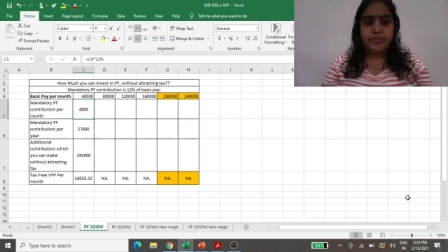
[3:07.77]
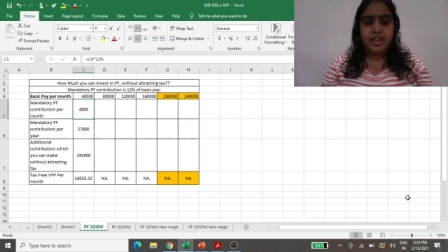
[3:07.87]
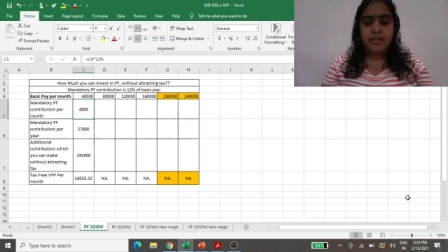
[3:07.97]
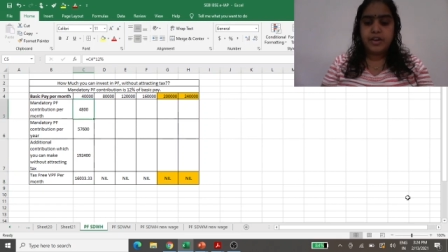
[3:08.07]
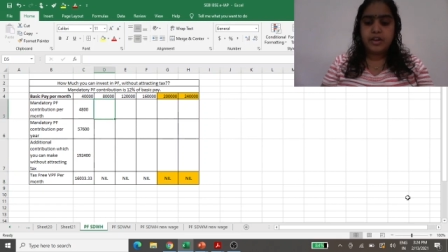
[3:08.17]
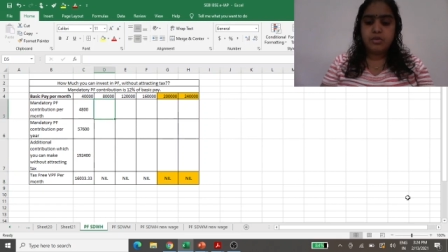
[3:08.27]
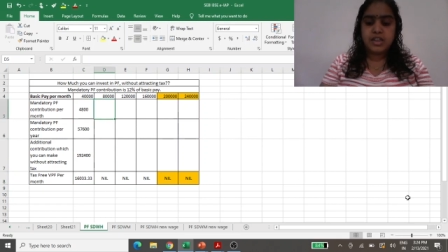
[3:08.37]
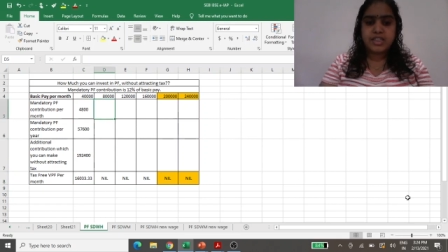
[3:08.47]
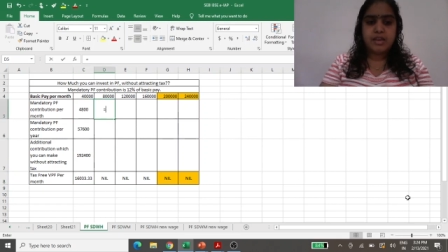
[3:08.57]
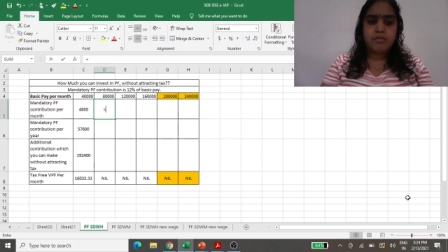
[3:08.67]
If we do
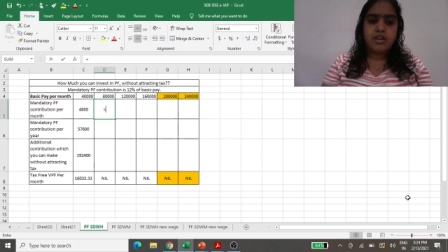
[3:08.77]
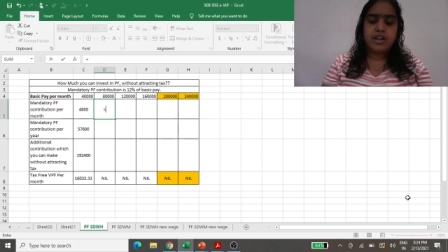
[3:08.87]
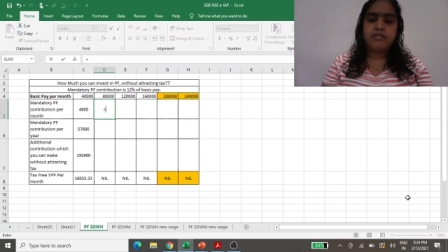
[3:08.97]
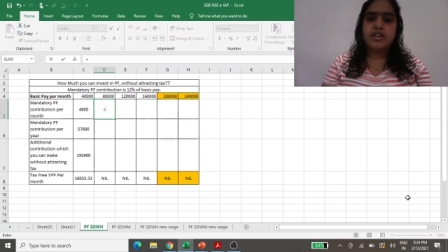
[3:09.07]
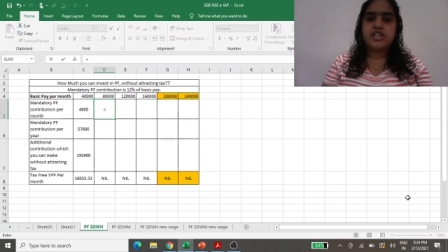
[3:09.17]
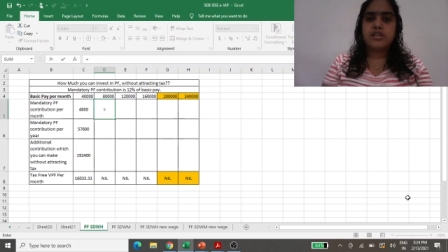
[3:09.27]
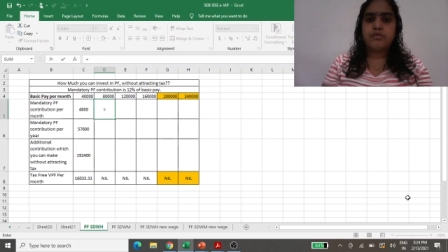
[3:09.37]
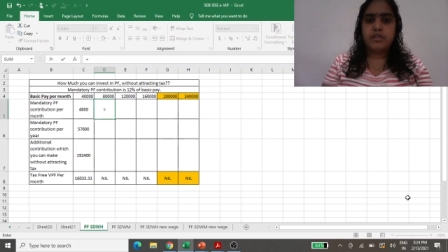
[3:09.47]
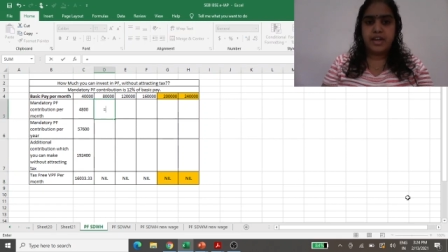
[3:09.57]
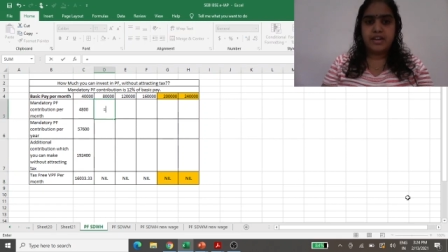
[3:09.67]
the same calculation
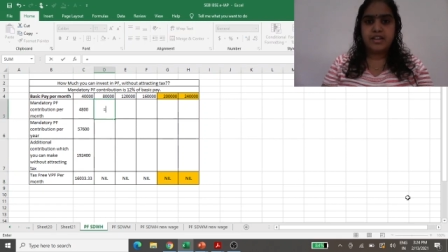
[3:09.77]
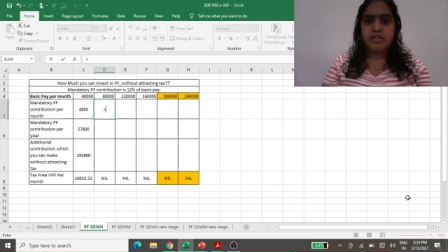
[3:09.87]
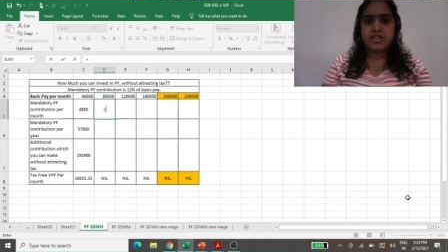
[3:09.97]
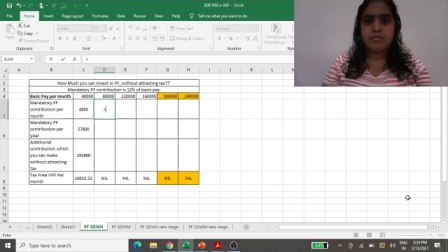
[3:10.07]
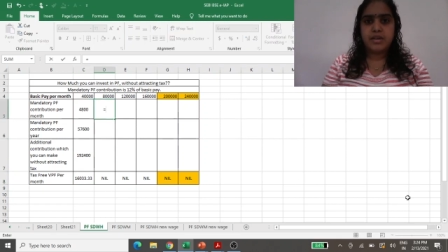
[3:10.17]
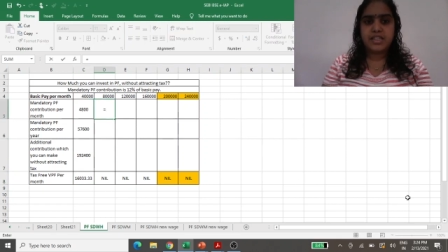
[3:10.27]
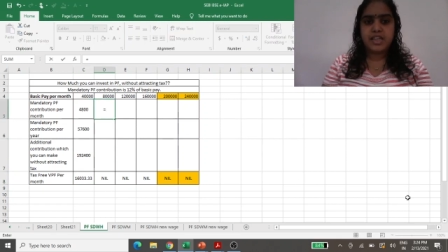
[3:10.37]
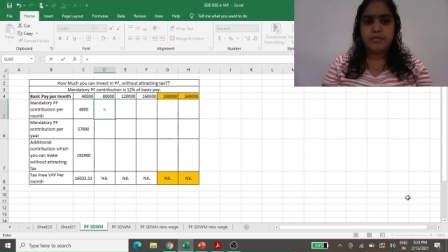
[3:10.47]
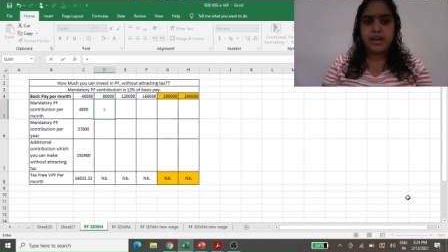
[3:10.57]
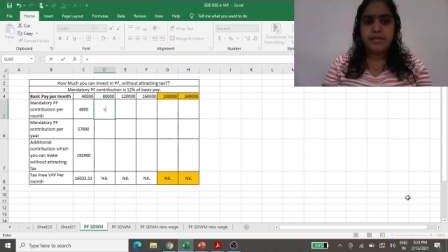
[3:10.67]
for 80,000
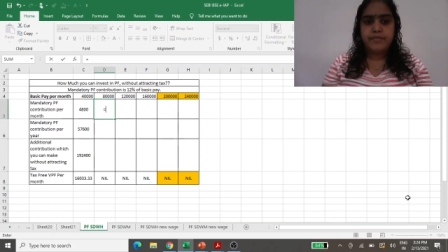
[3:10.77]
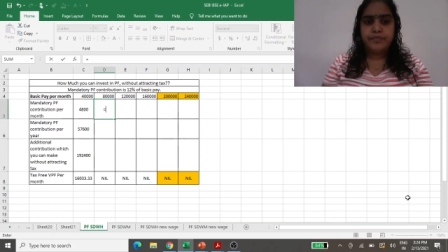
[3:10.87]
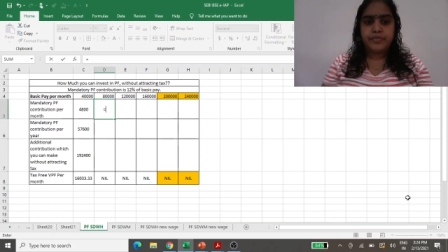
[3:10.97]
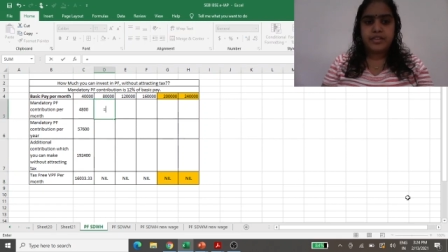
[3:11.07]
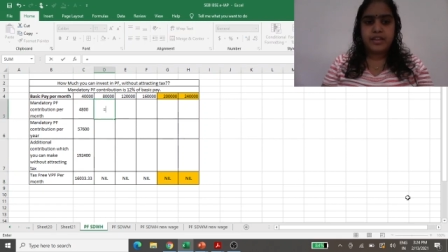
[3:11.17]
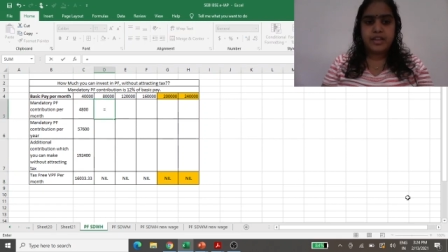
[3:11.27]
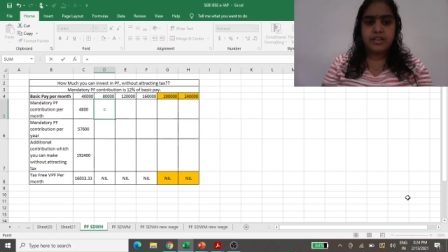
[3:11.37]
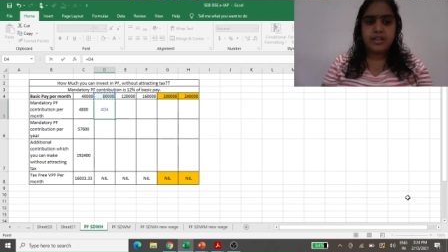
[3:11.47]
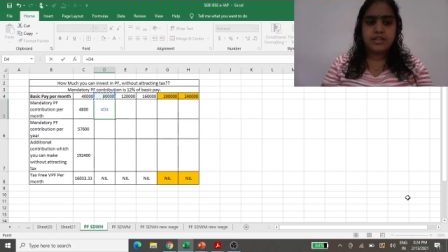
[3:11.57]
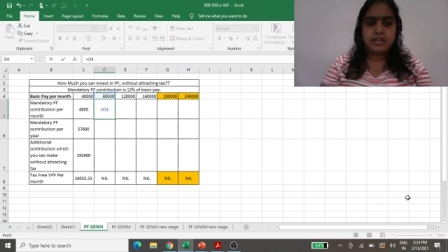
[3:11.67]
basic pay then
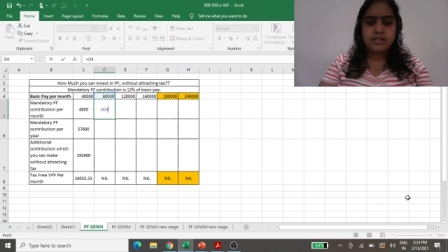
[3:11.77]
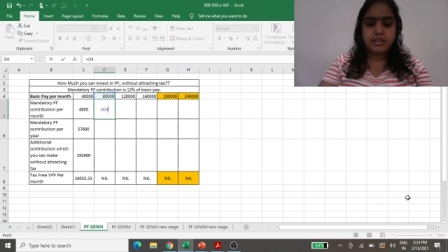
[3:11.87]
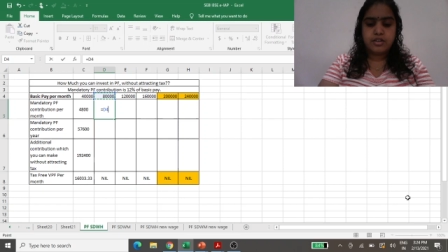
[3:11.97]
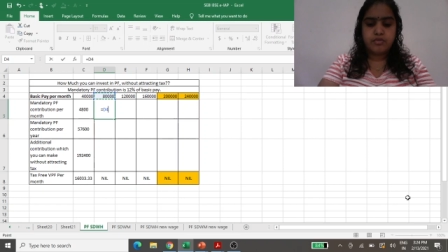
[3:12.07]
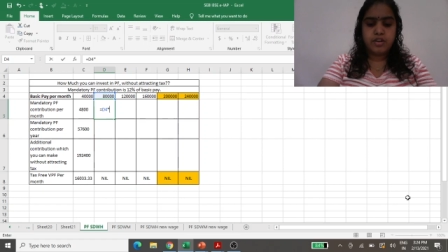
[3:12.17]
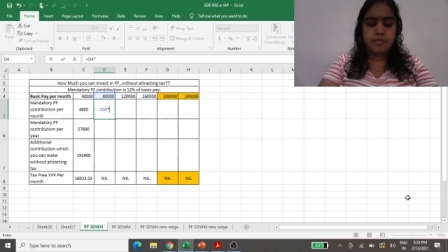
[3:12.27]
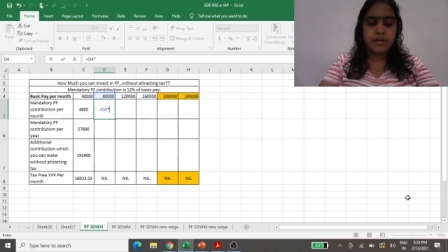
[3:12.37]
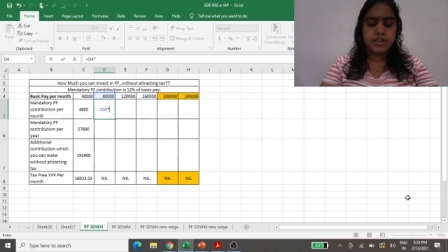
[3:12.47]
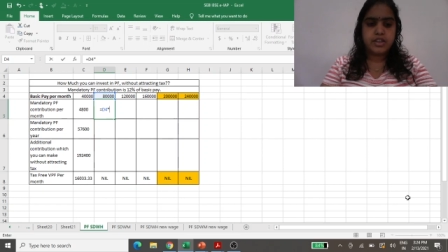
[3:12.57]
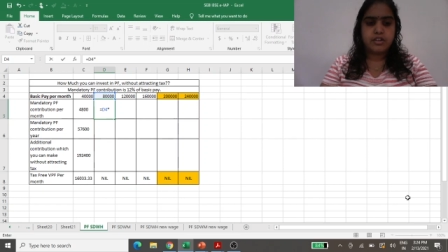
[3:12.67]
this
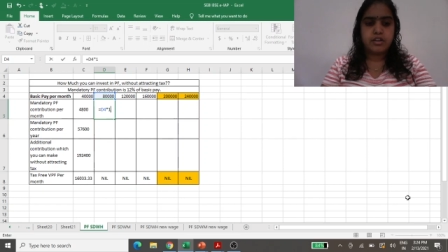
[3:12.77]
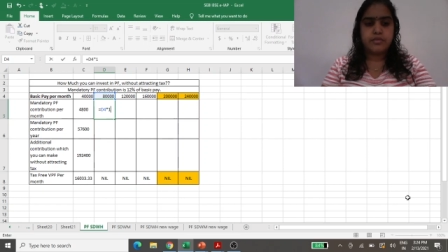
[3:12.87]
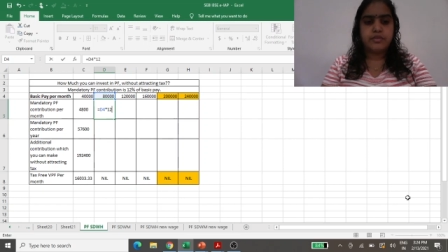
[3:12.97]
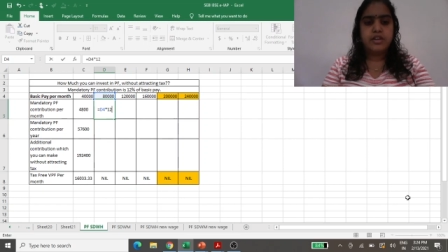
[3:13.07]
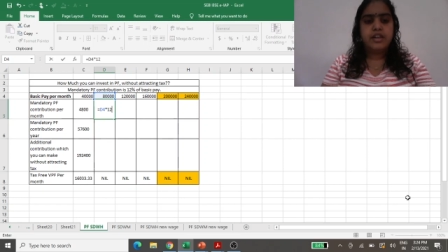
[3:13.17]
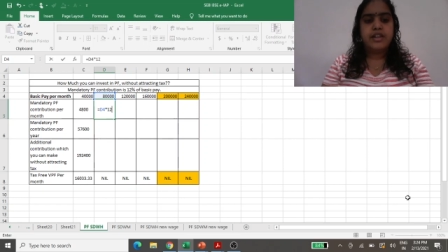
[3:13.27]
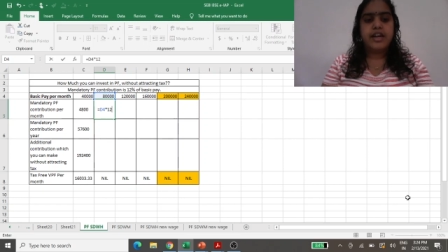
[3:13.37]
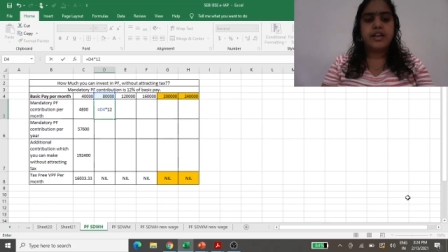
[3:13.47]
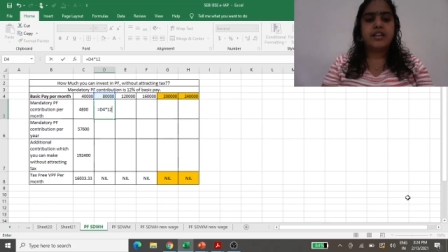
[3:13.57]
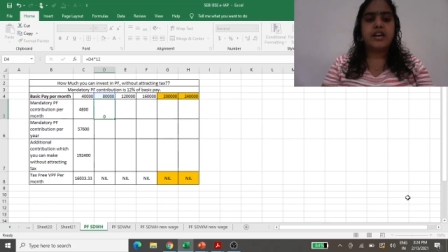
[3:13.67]
12% of
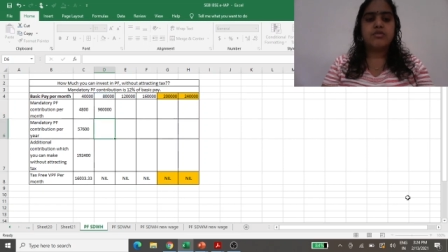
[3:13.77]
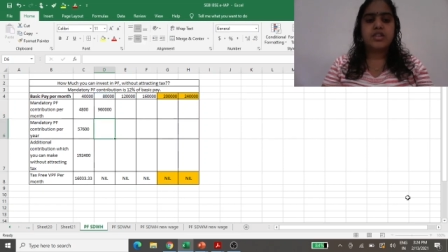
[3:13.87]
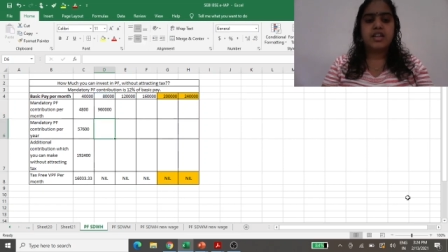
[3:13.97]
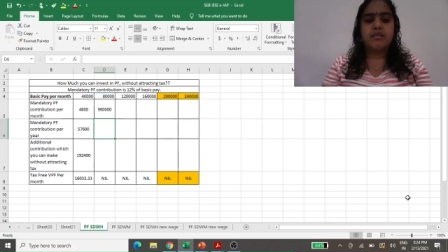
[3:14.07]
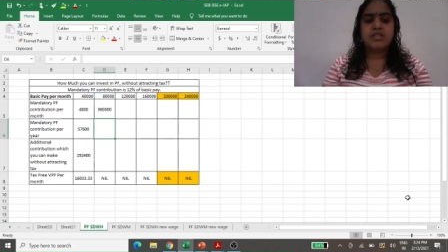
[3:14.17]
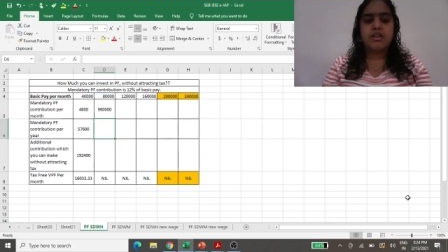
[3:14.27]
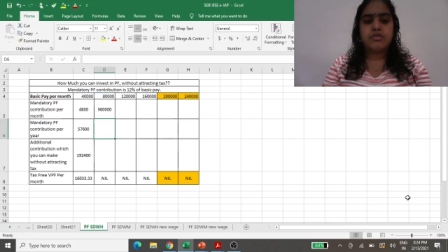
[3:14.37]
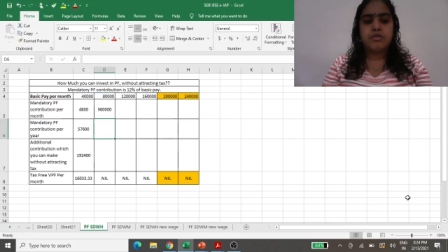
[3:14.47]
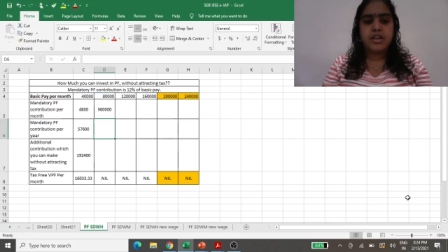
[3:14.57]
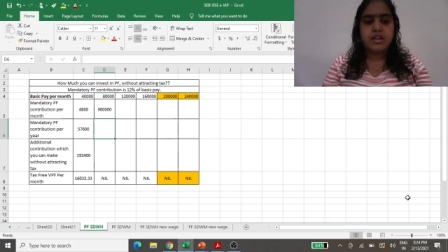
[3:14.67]
80,000 comes
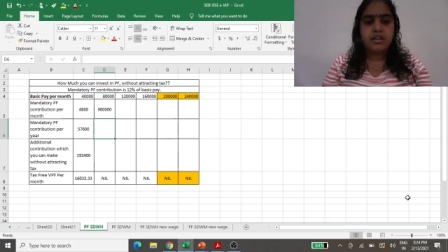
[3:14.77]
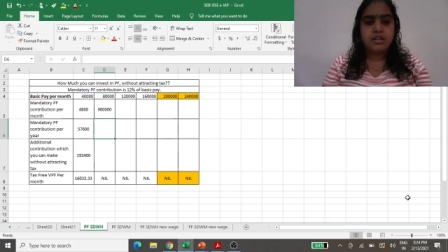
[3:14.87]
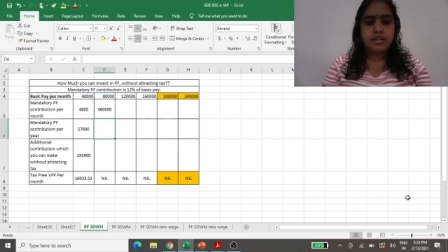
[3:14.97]
out to be